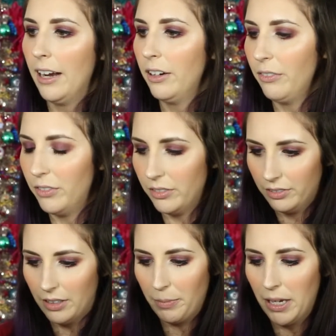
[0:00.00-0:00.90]
I don't even,
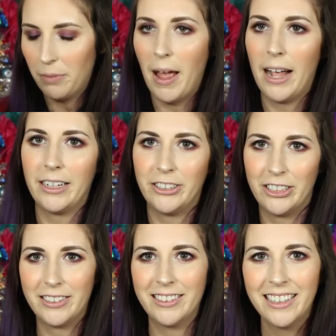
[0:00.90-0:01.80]
let me unpackage
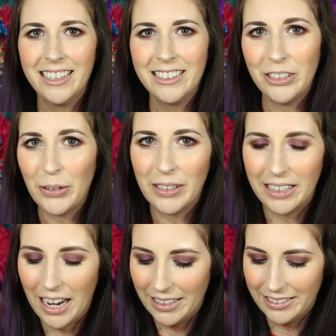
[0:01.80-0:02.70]
this so you
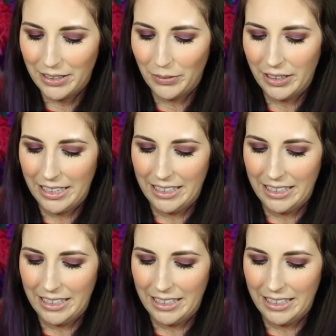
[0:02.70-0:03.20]
can kind of see what it